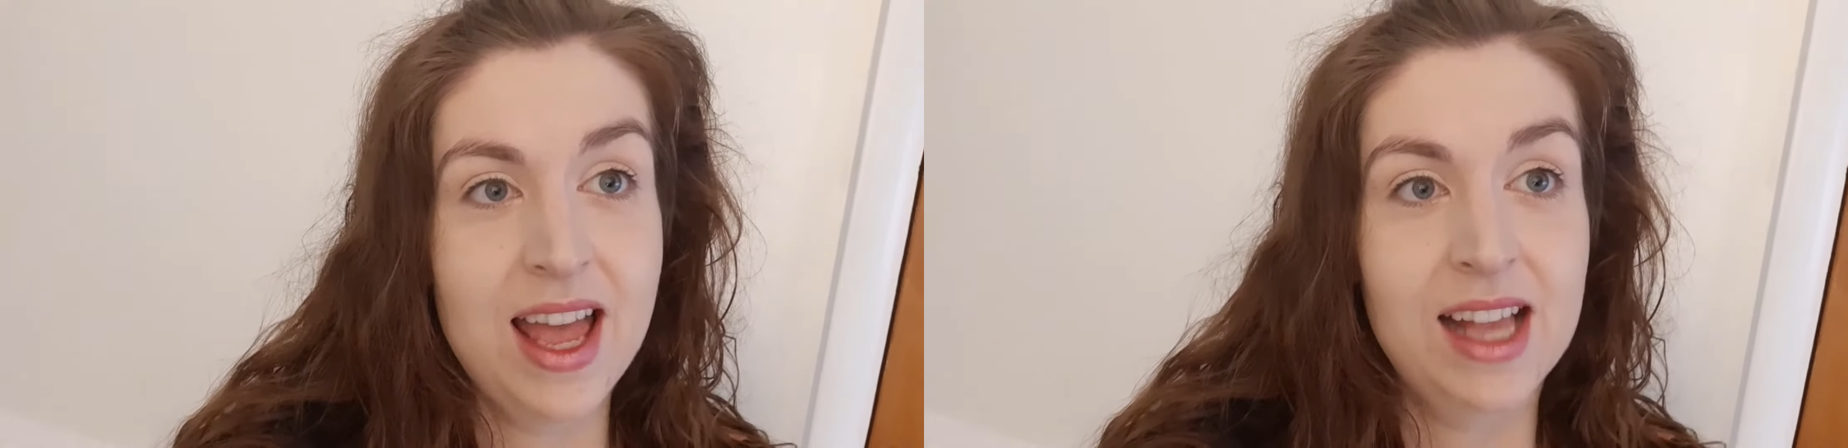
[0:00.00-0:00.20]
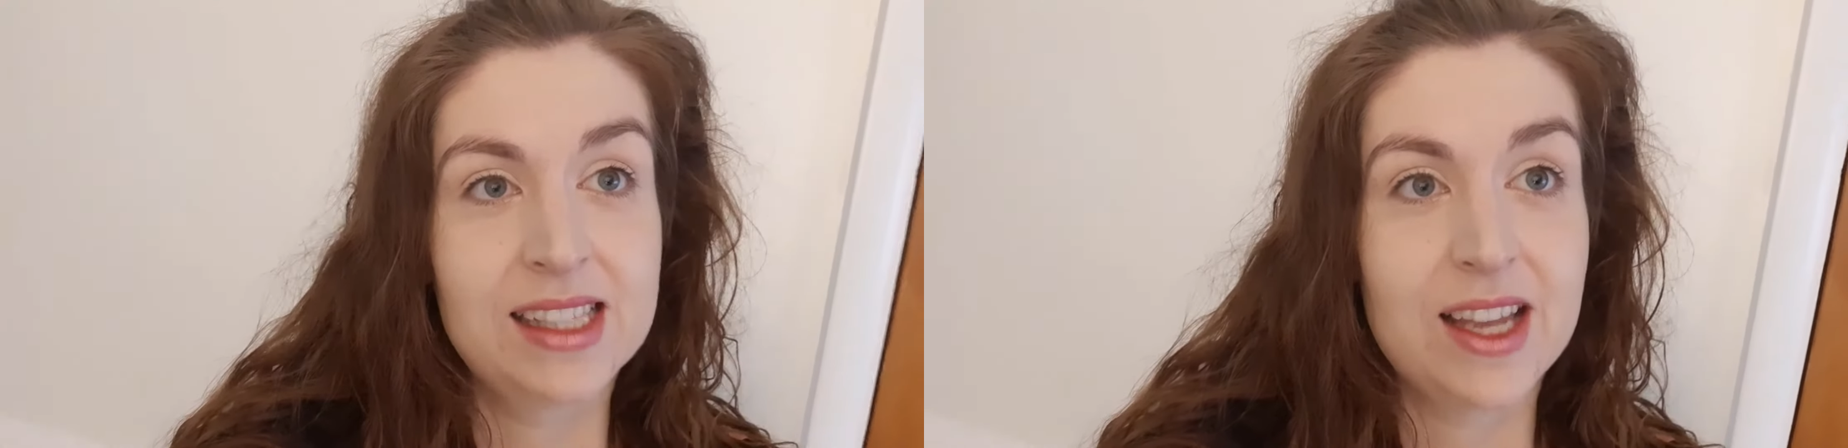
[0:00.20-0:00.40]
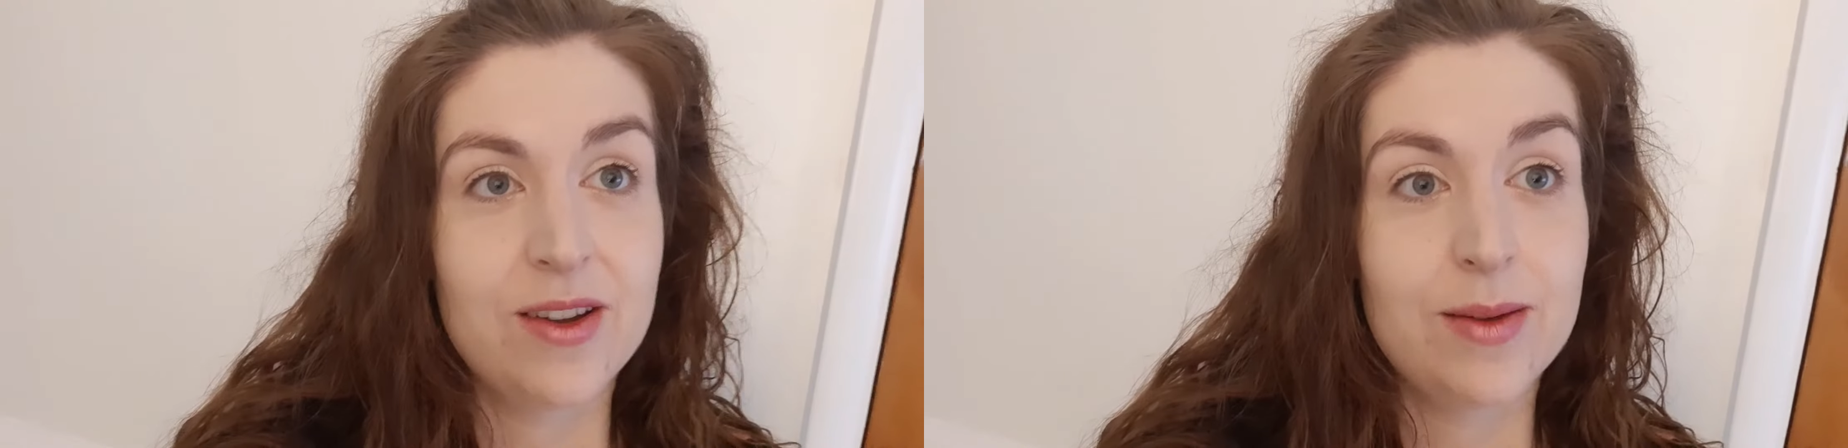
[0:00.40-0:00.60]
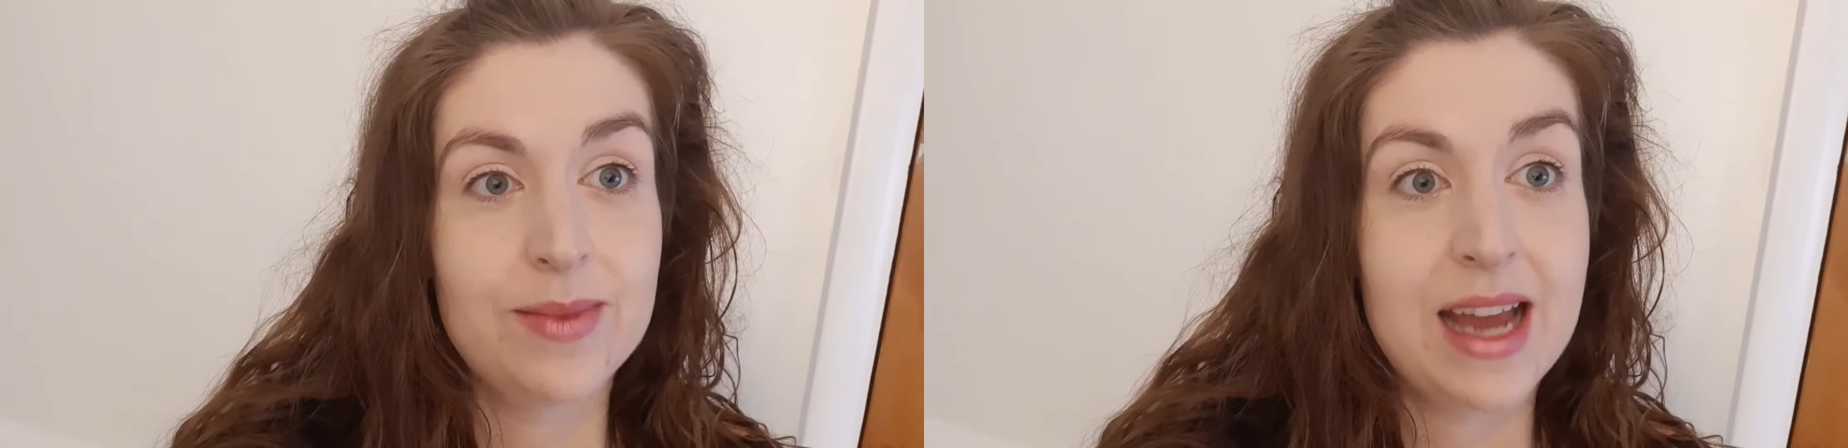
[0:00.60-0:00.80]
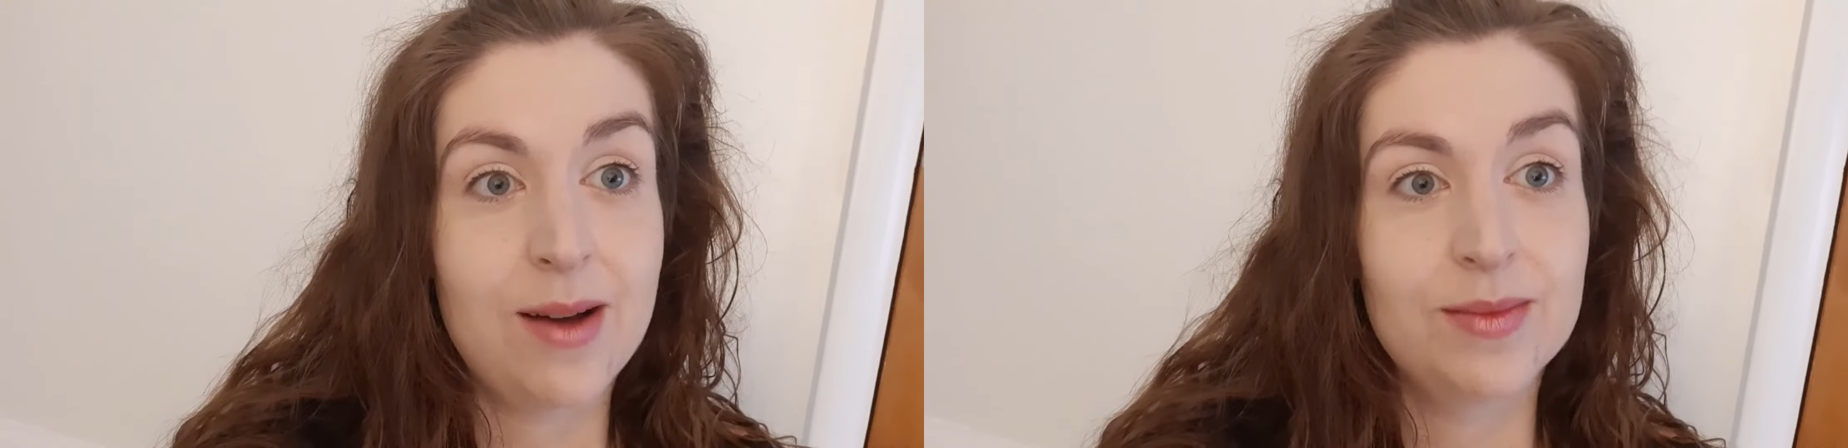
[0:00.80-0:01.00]
So
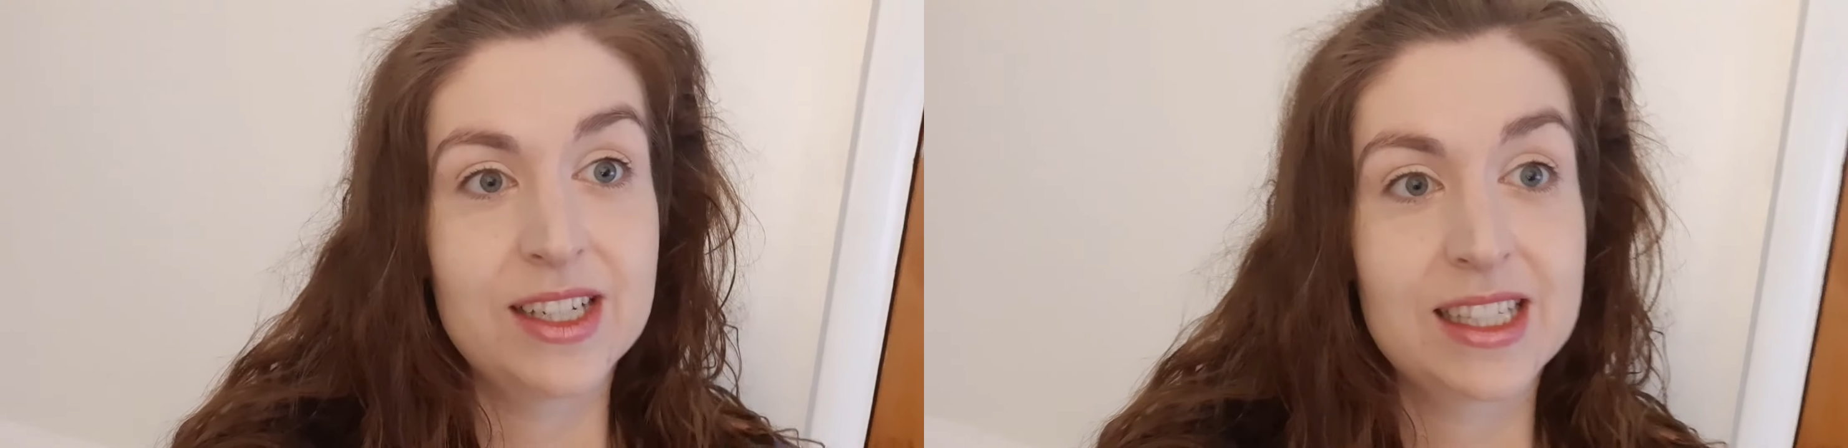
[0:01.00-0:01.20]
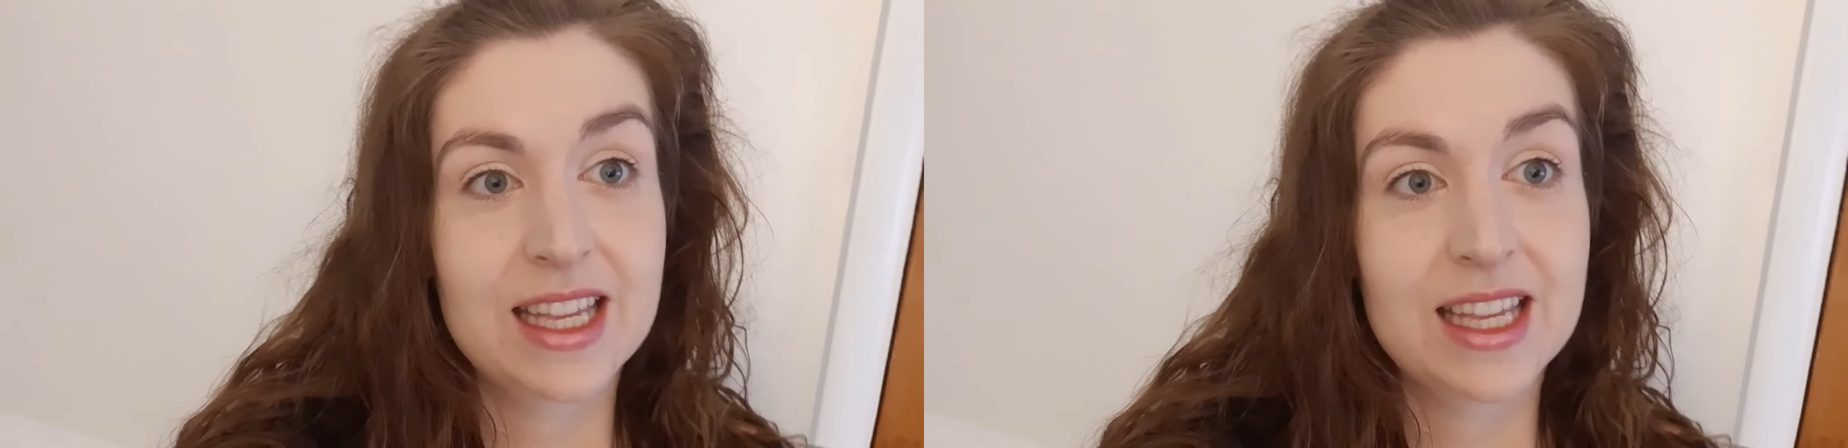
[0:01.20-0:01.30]
now I'm just